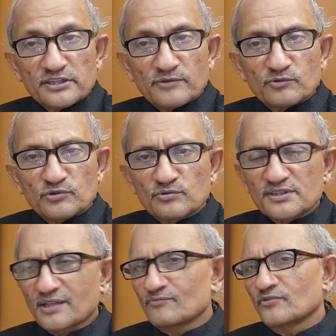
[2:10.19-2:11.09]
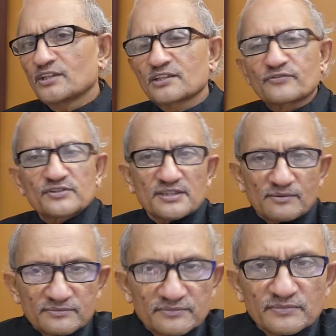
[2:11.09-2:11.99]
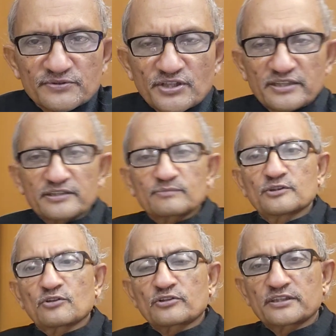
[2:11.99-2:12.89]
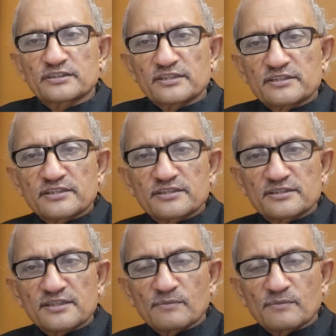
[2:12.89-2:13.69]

they would do some work for some charitable organization,